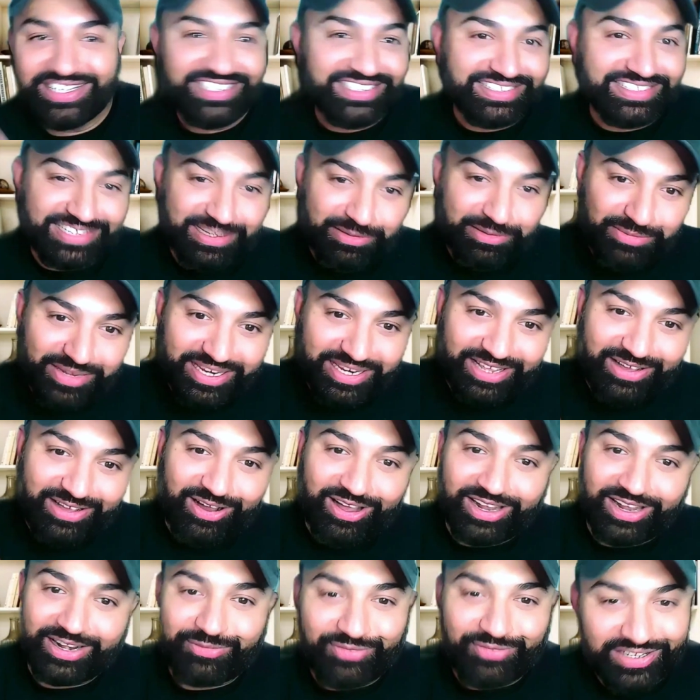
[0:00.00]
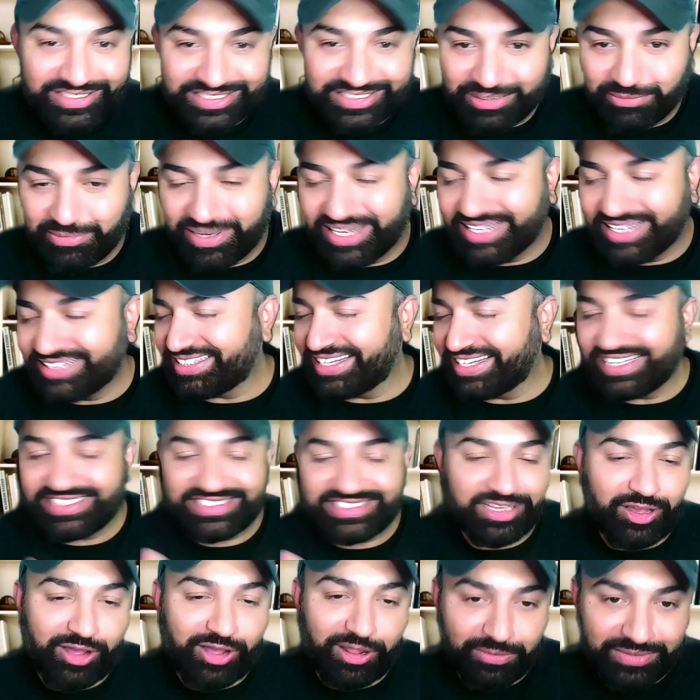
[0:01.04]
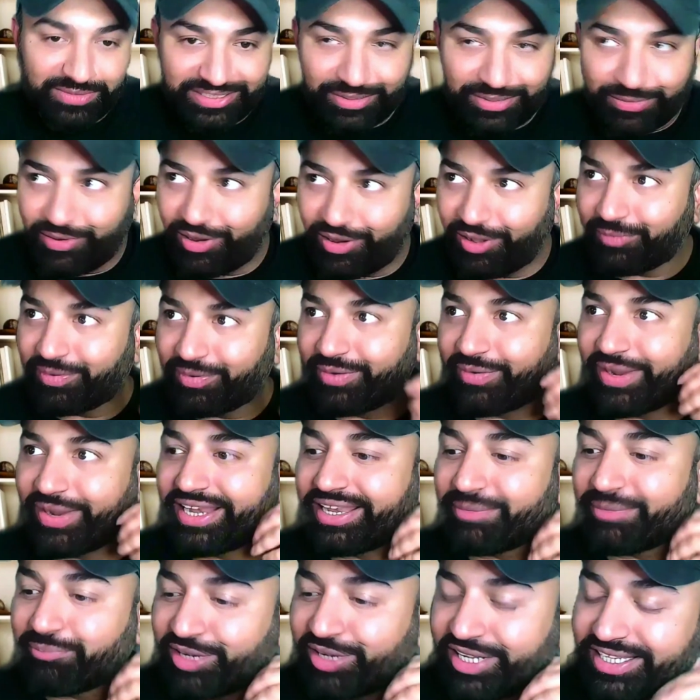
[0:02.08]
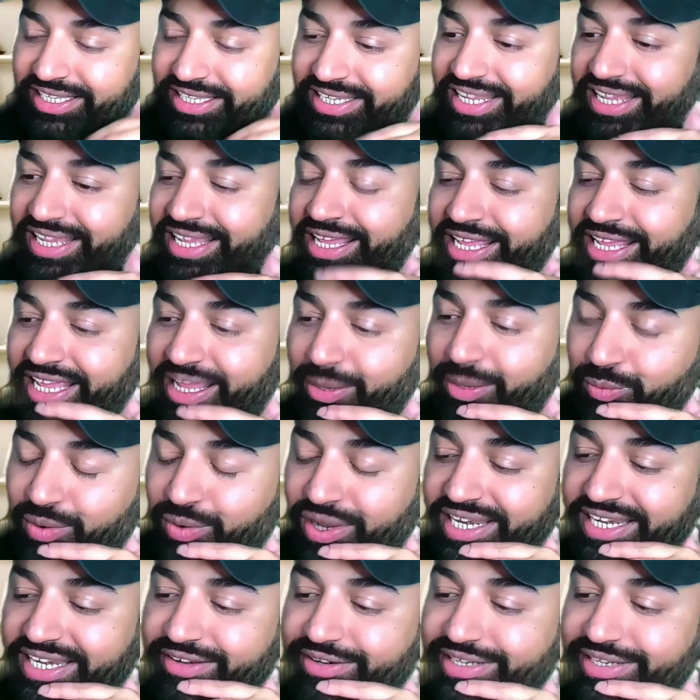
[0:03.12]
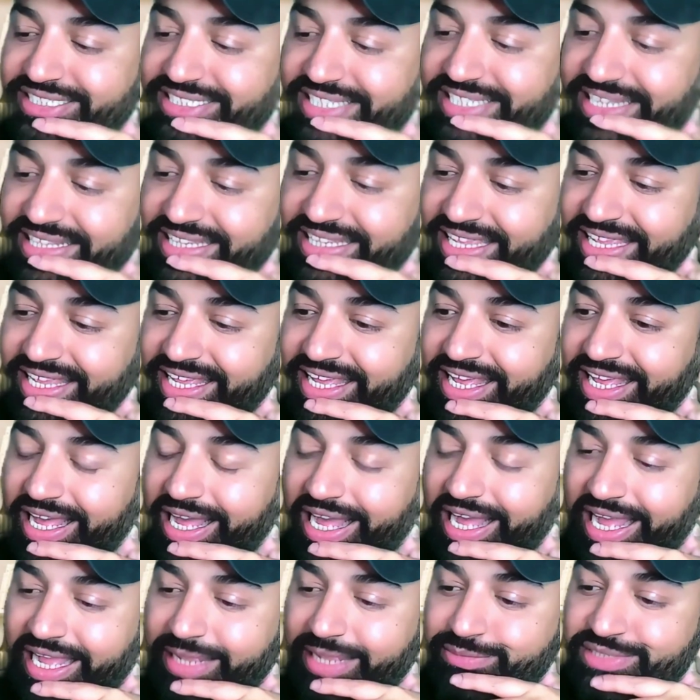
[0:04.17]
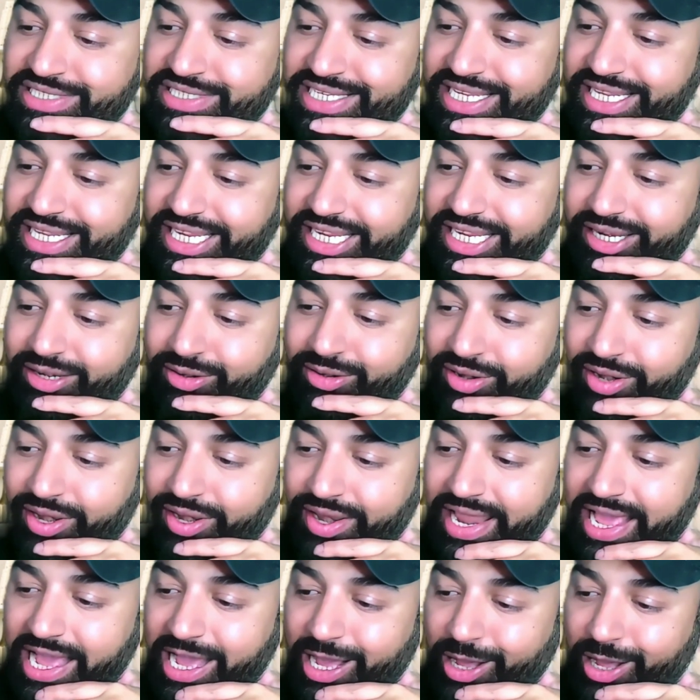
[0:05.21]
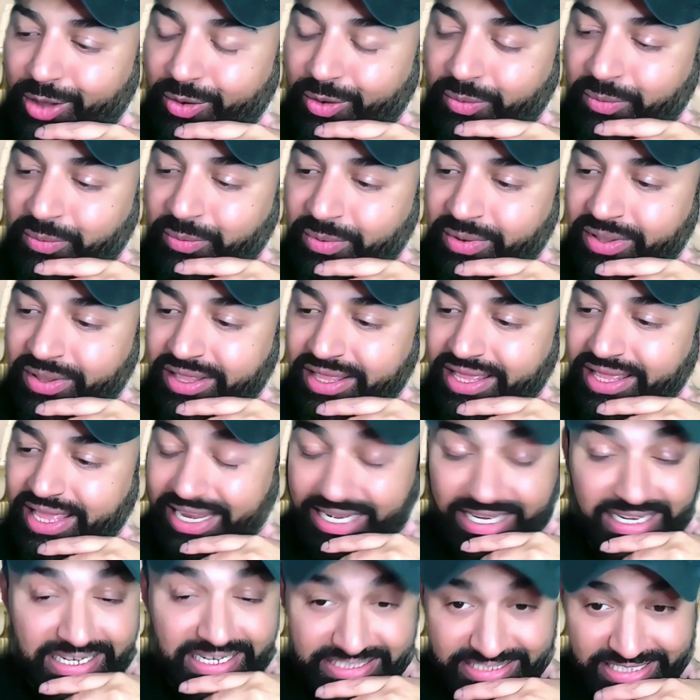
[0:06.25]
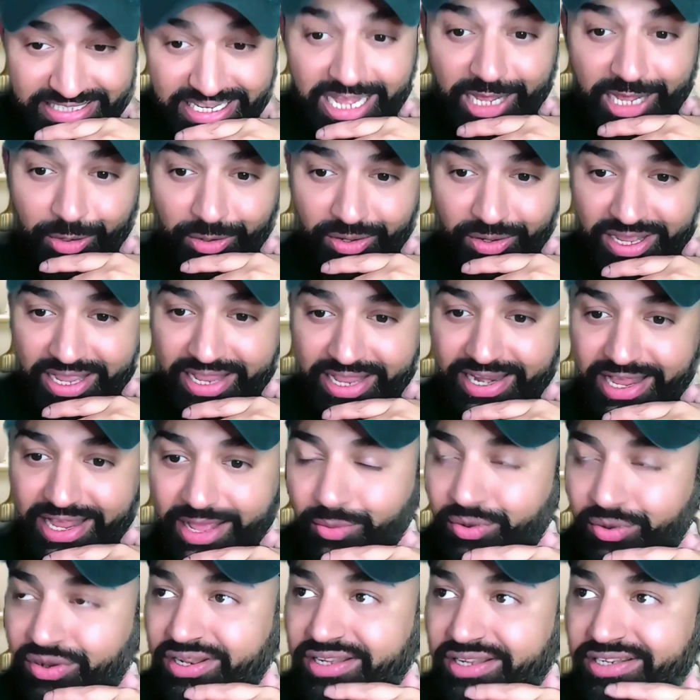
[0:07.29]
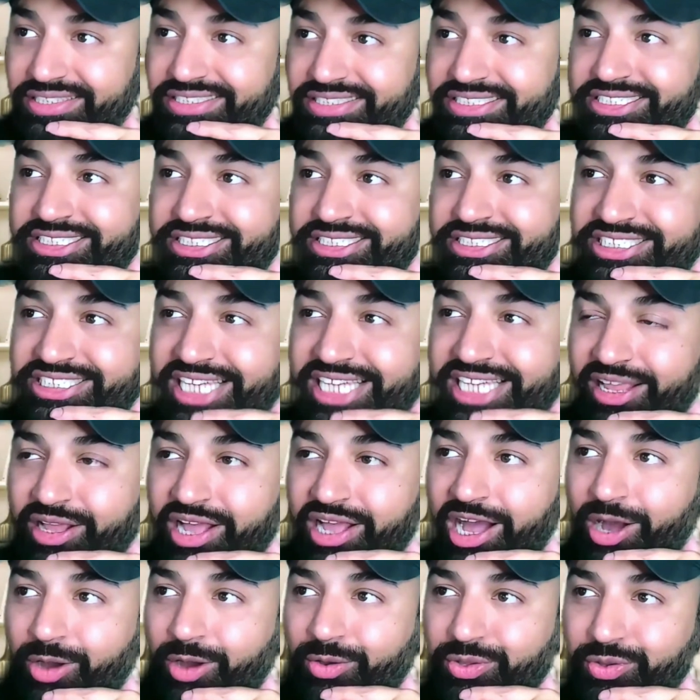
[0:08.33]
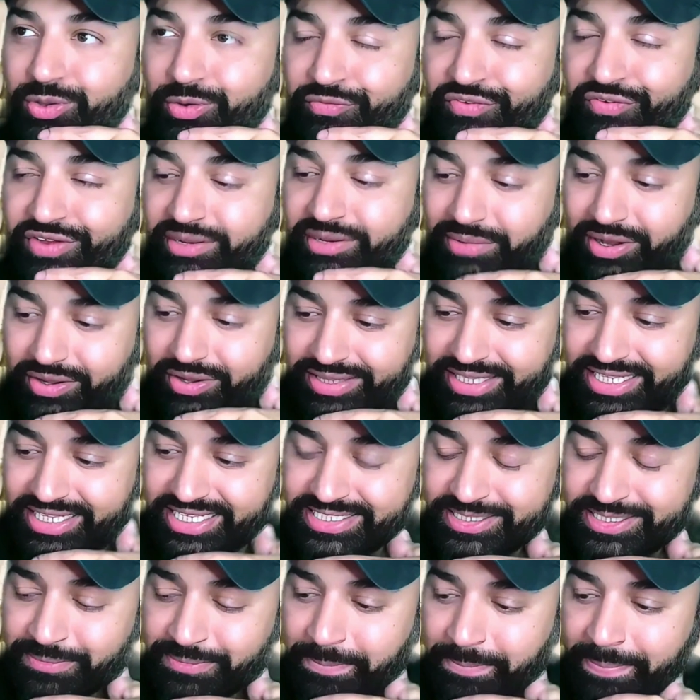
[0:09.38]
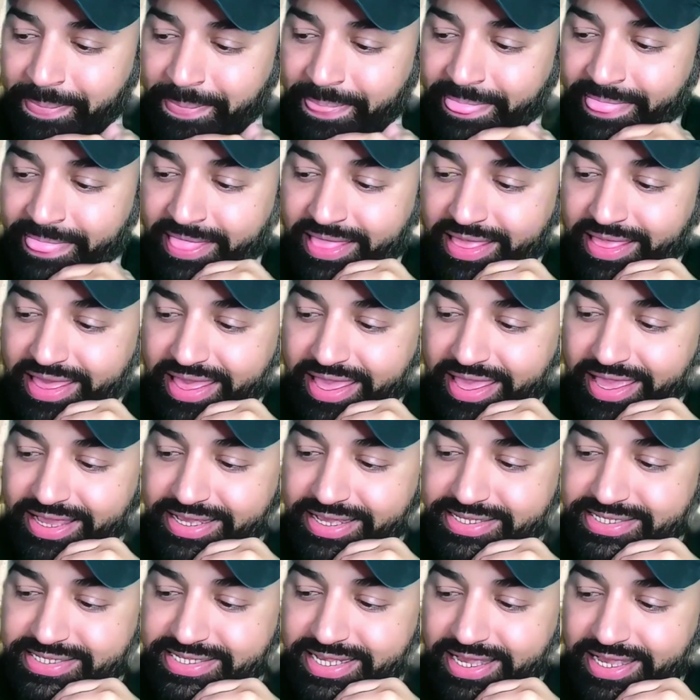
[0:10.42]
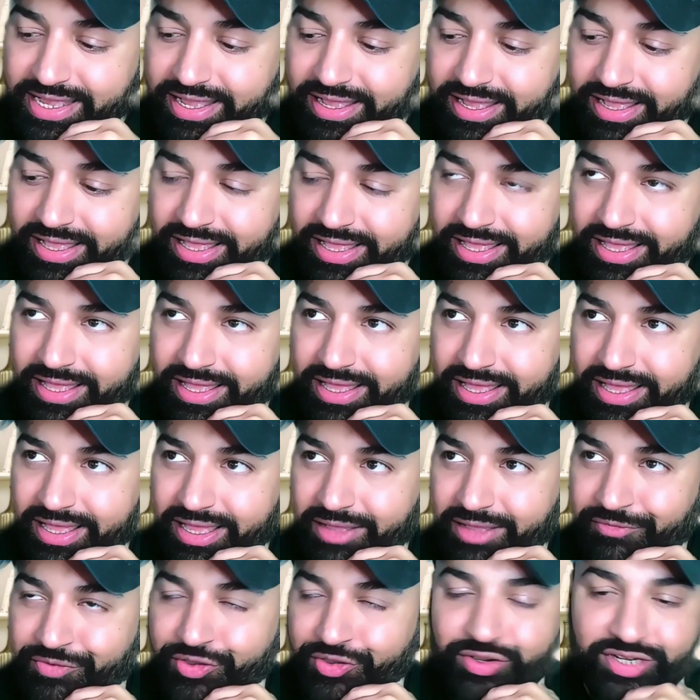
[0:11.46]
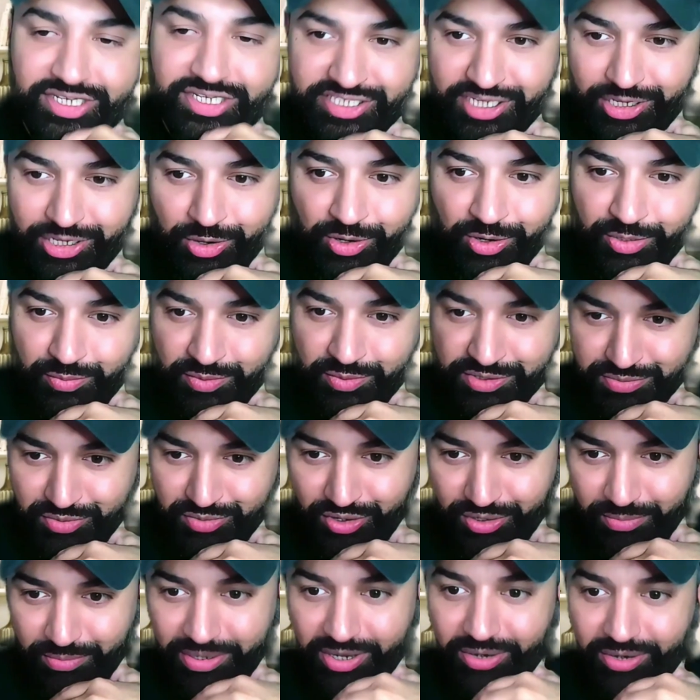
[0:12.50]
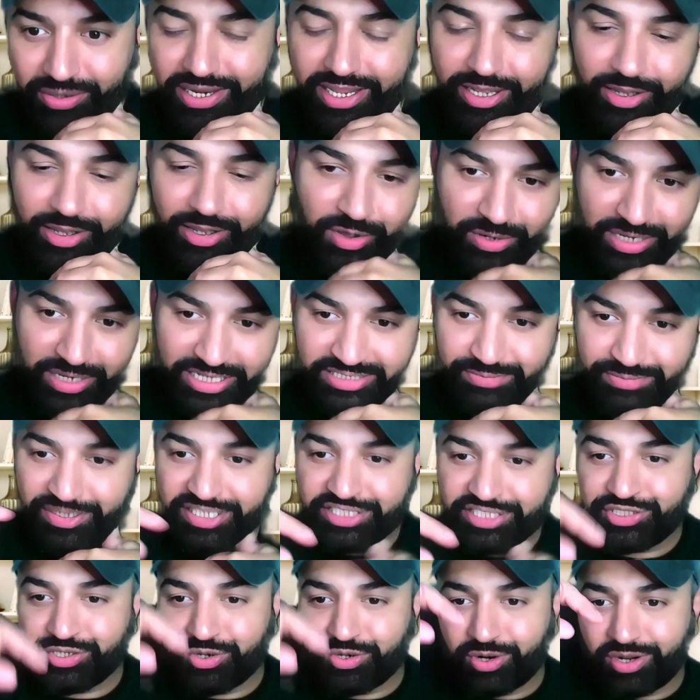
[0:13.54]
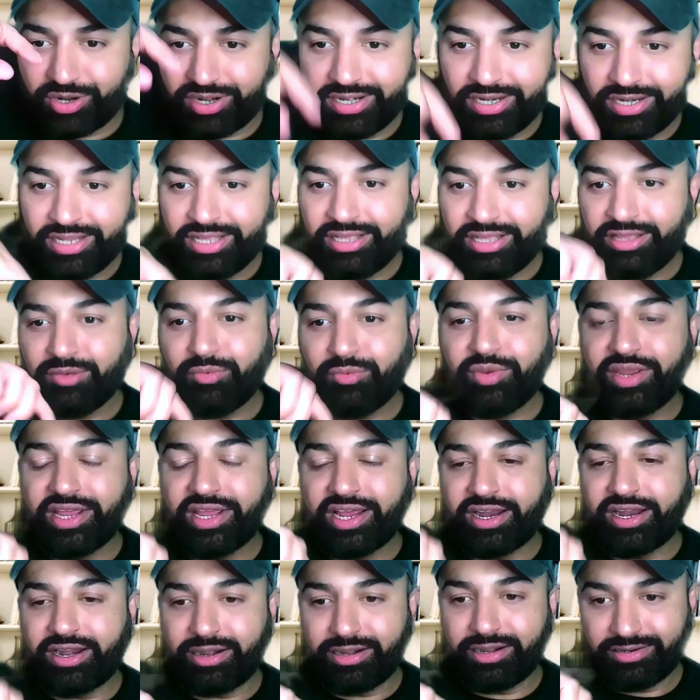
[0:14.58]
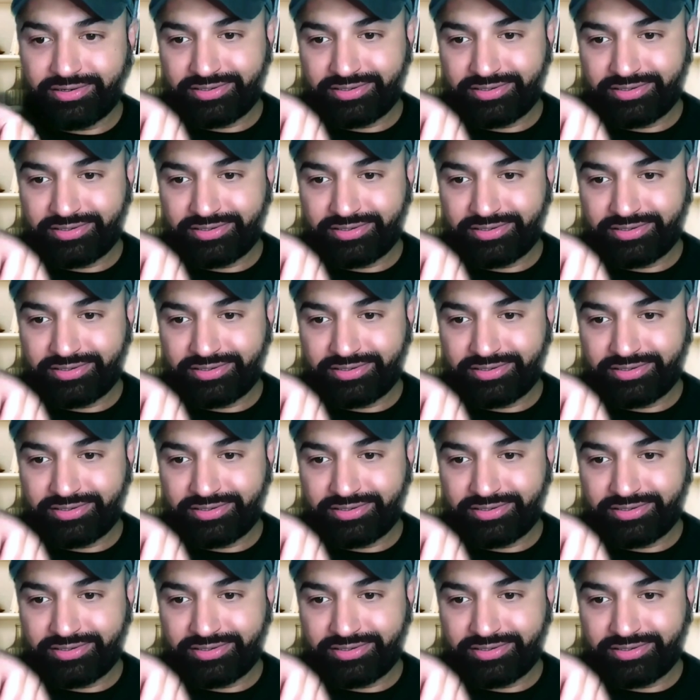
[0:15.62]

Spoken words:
somebody call it functional medicine. It's always evolving, right? But one interesting thing I'm seeing now, at least now, and I want to check how you feel about this, is a few years ago it was more about like, oh, let's make sure we are